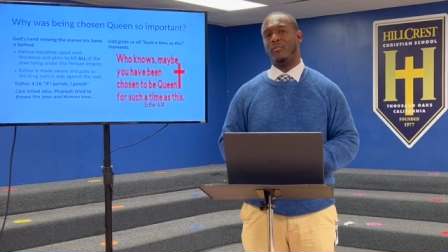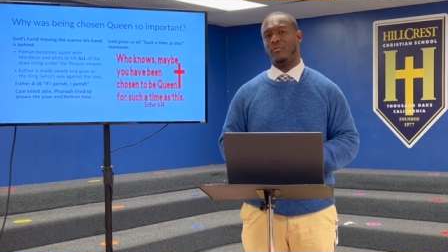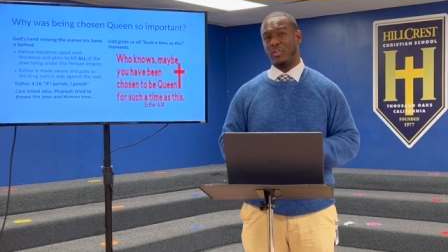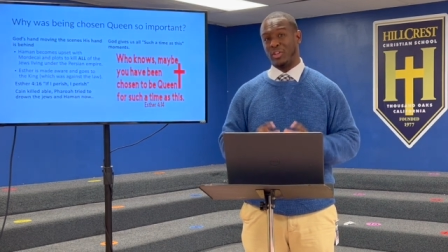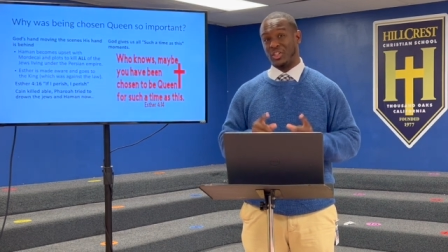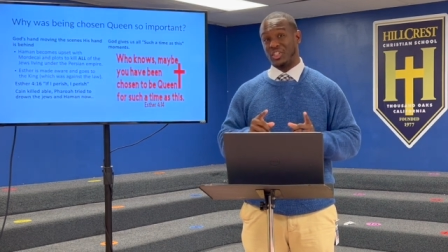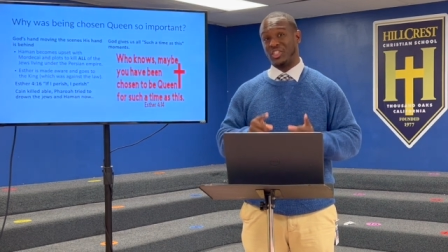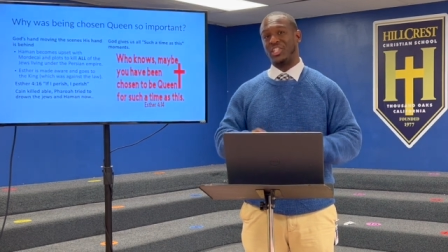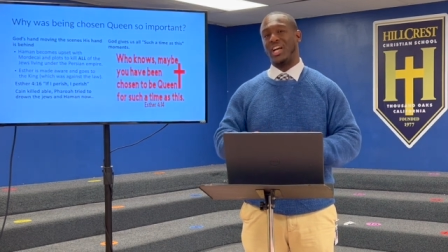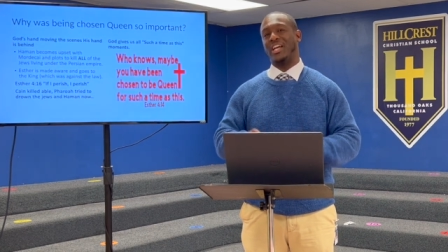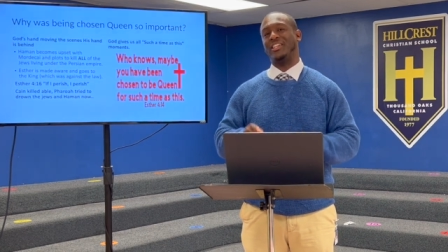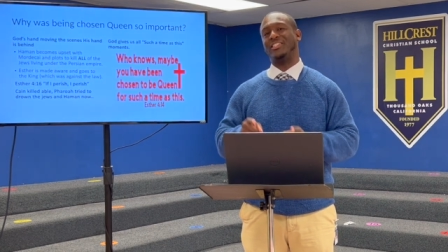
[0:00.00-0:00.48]
for
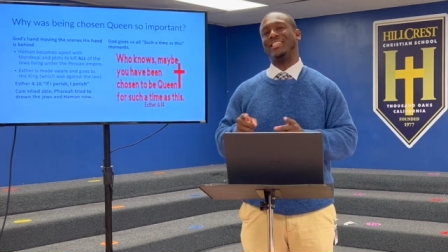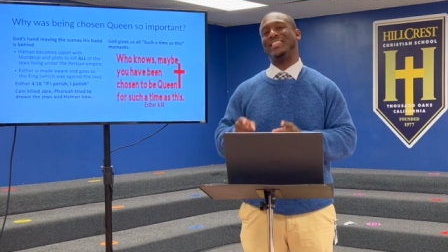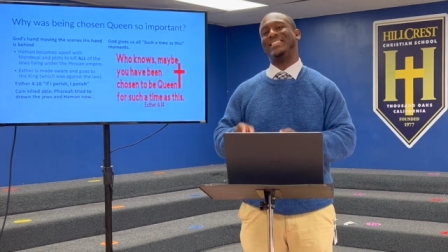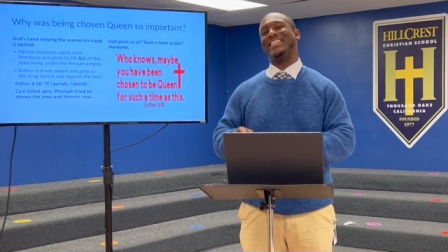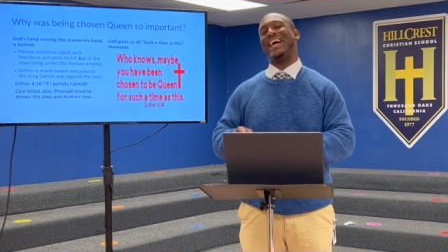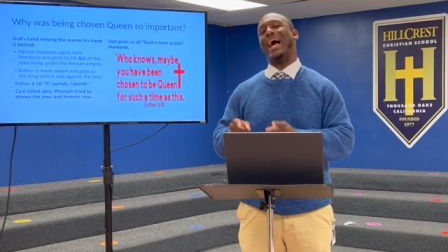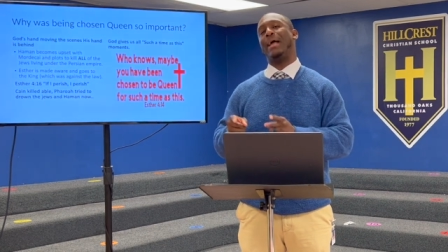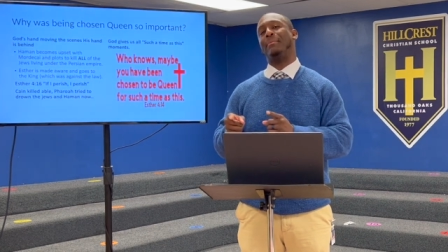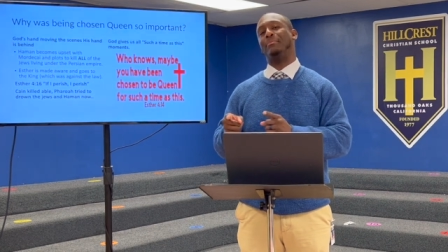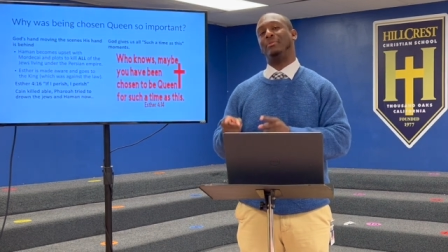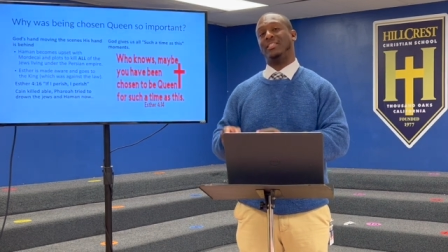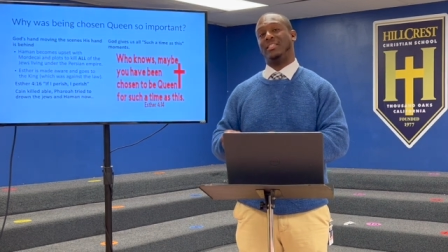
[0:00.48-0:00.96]
such a
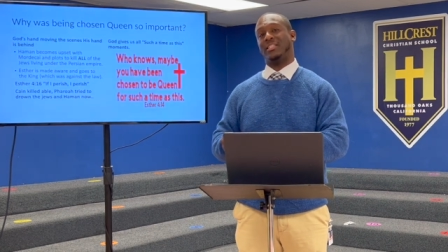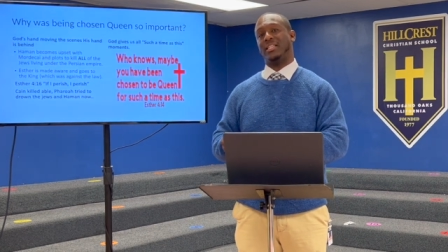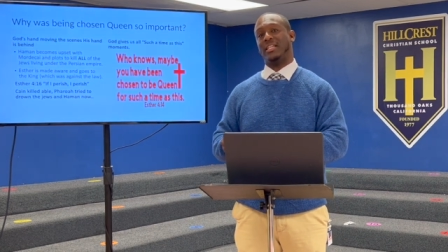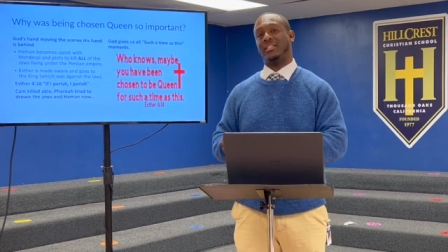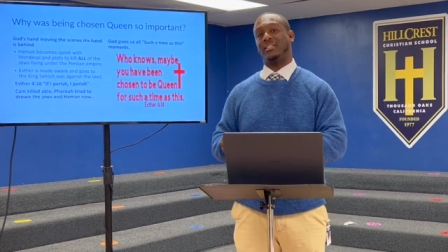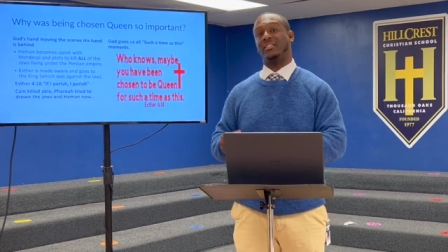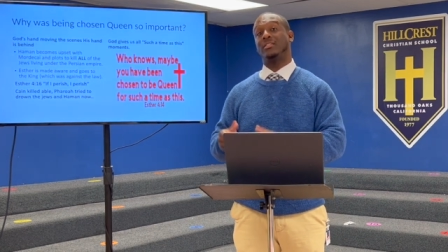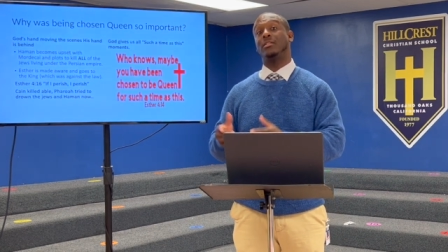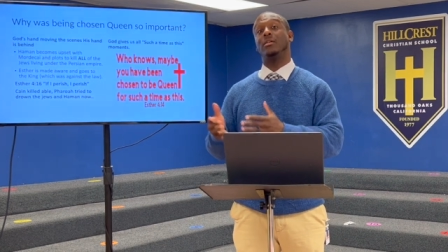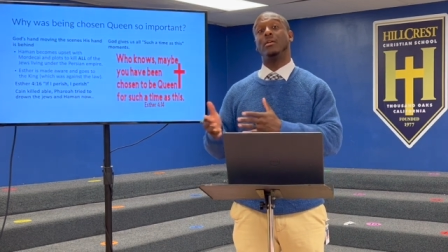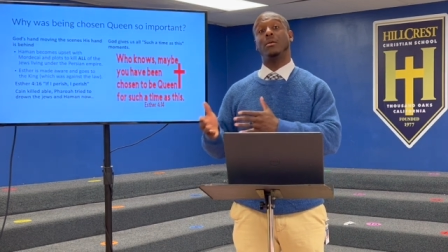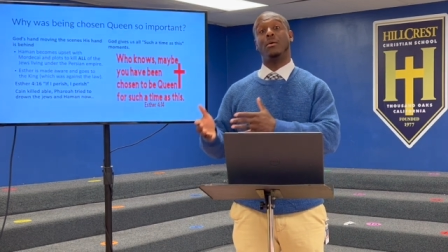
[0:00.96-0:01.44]
time as
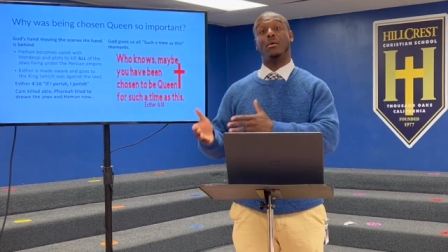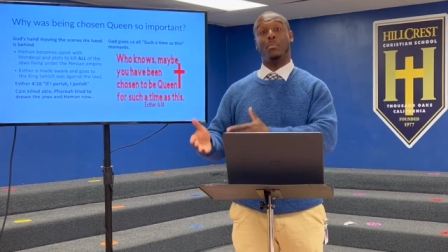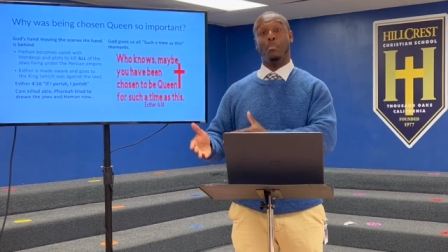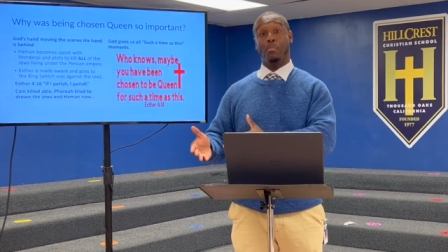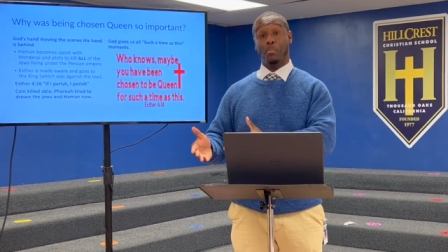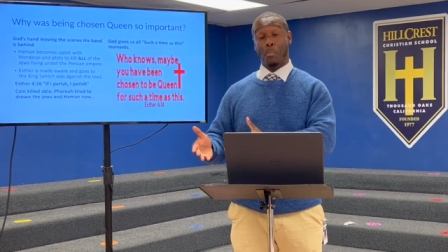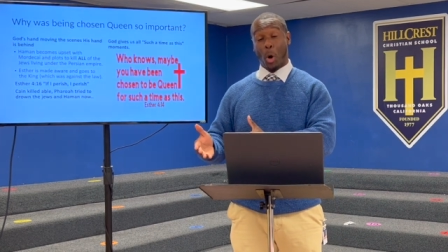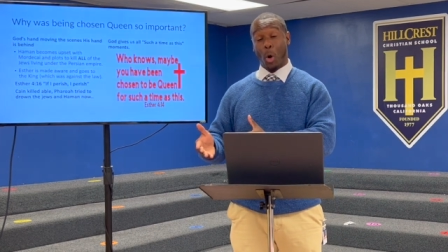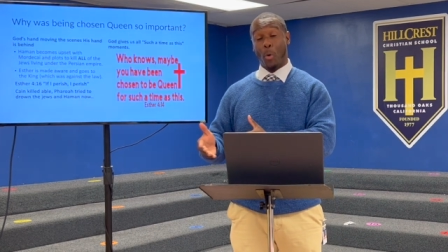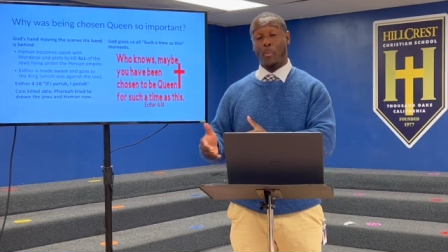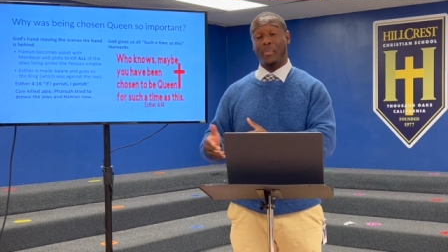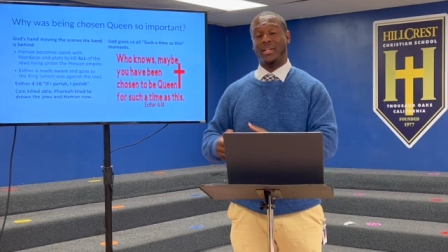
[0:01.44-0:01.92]
this,
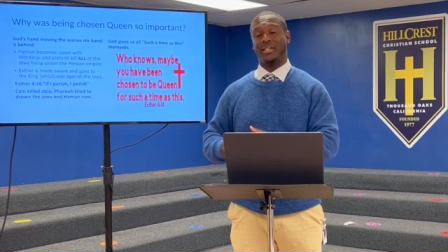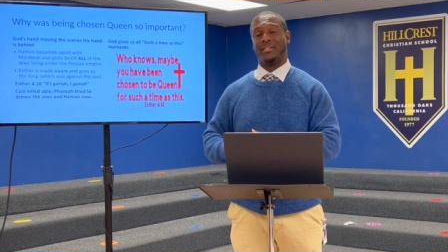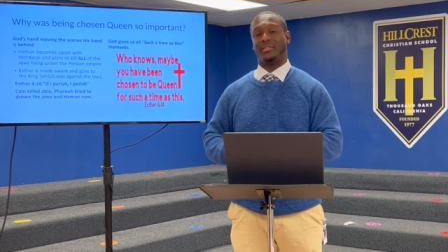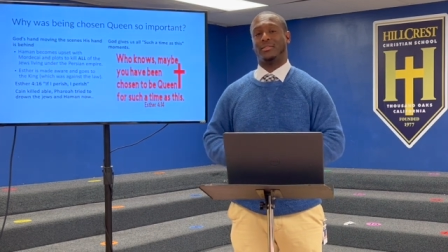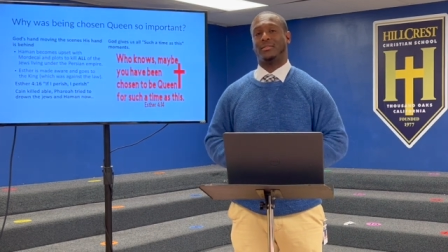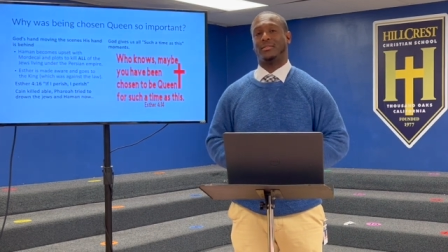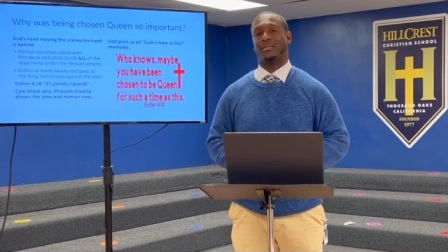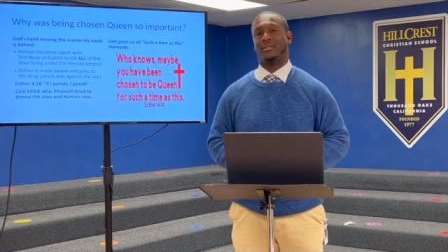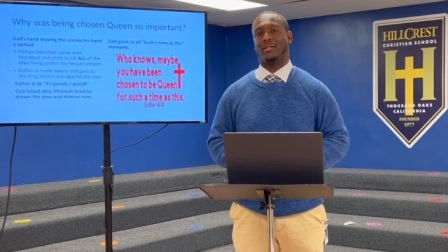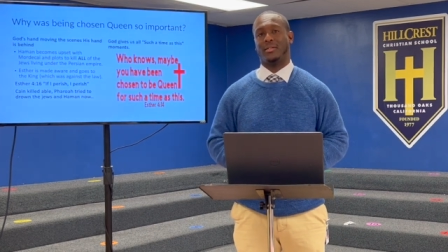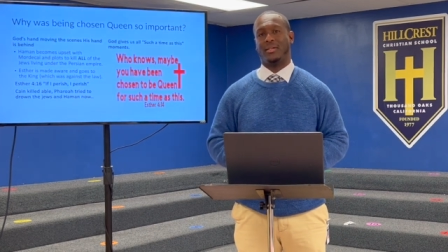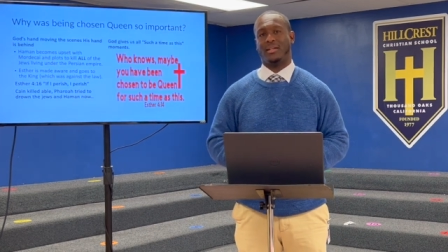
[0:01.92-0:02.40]

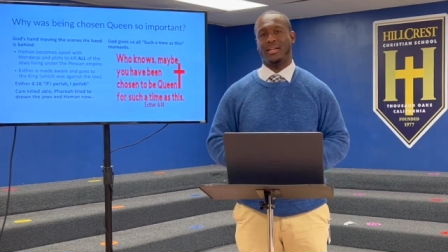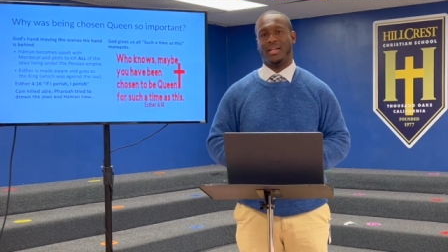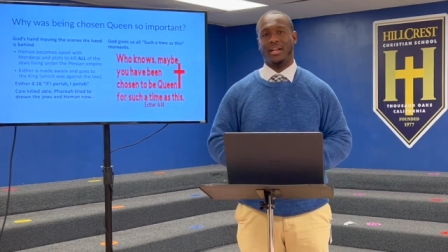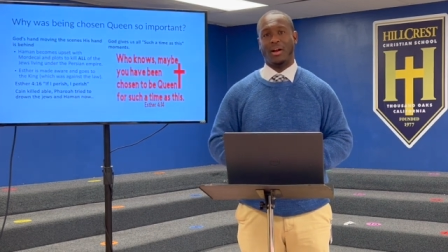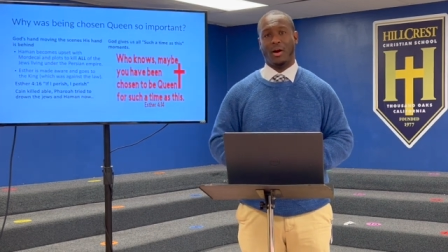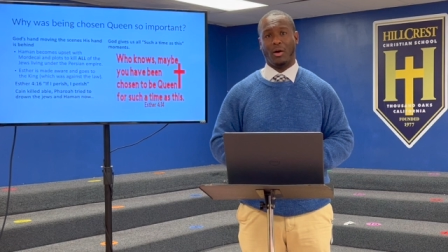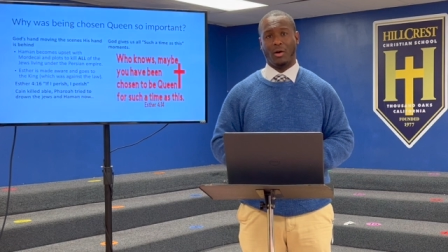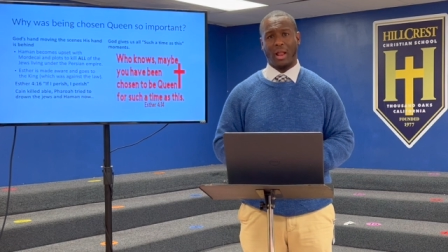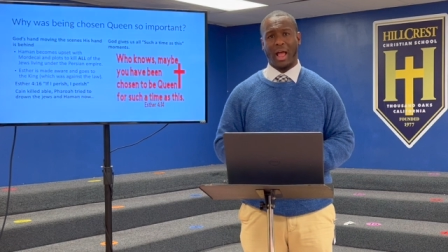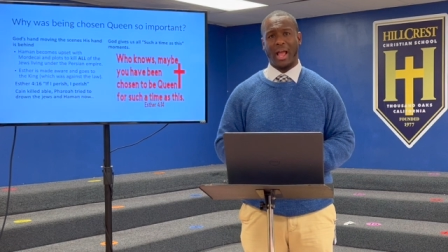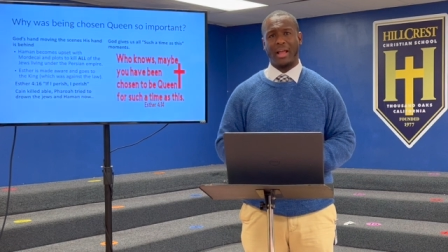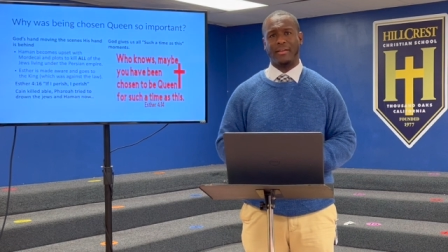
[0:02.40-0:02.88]
moments in
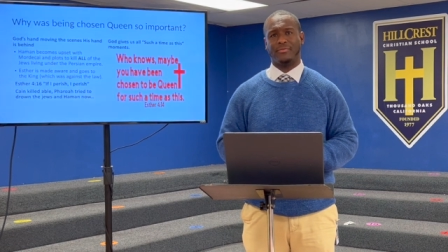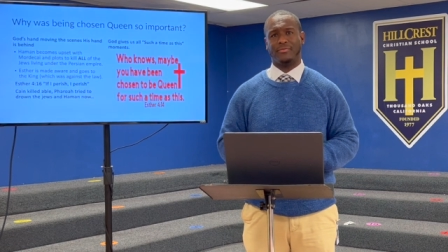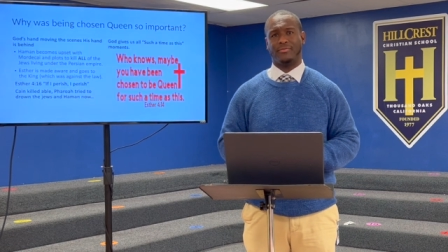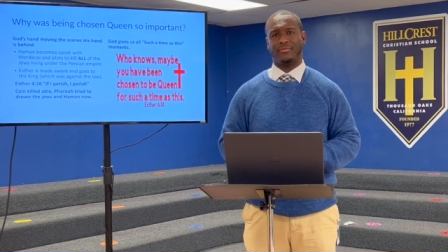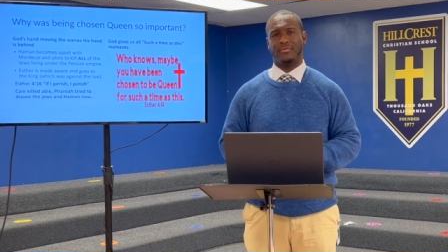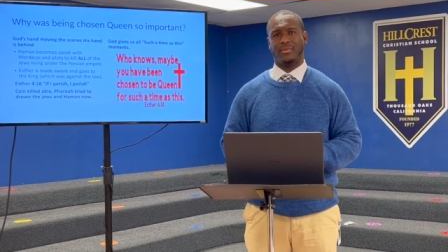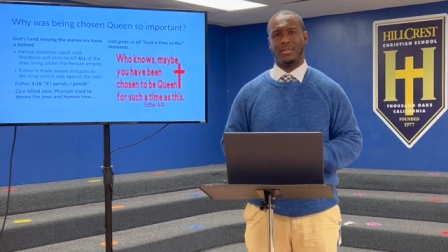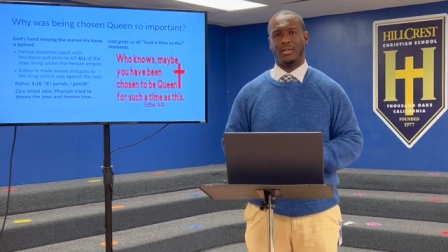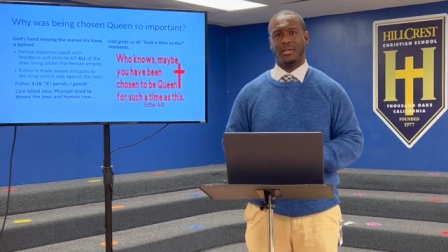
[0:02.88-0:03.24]
our life.